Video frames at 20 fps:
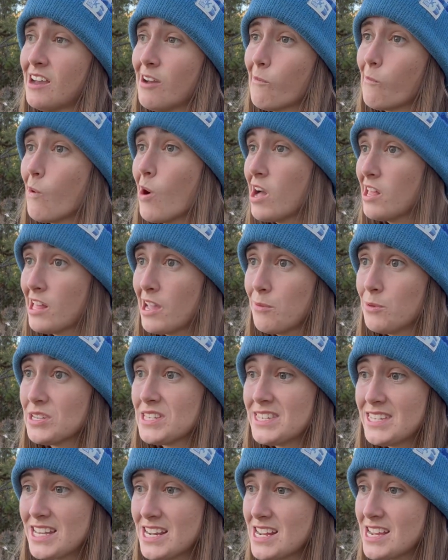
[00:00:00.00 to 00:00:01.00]
while I was
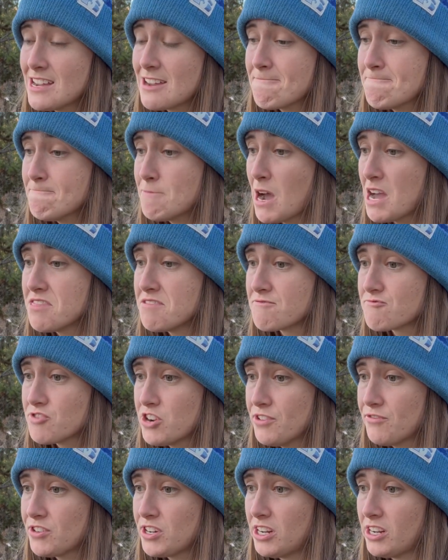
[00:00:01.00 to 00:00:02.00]
sitting by the
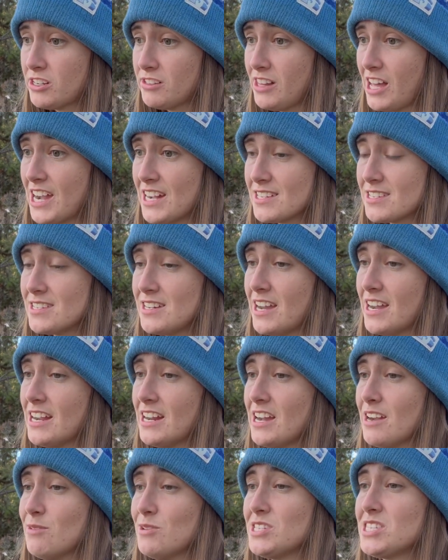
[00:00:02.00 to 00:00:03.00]
river last night,
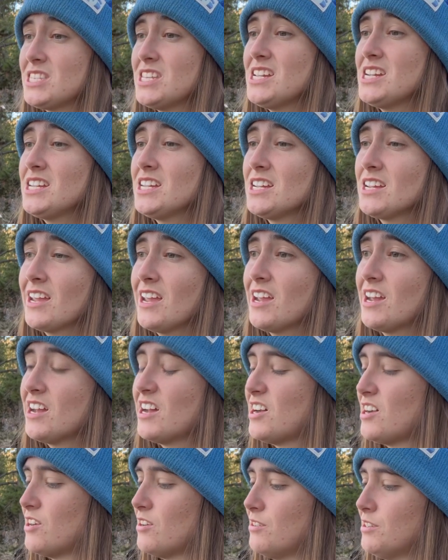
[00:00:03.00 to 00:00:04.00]
I was thinking
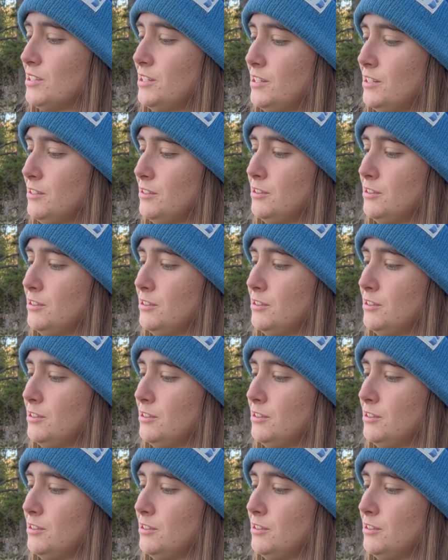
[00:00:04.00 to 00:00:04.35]
how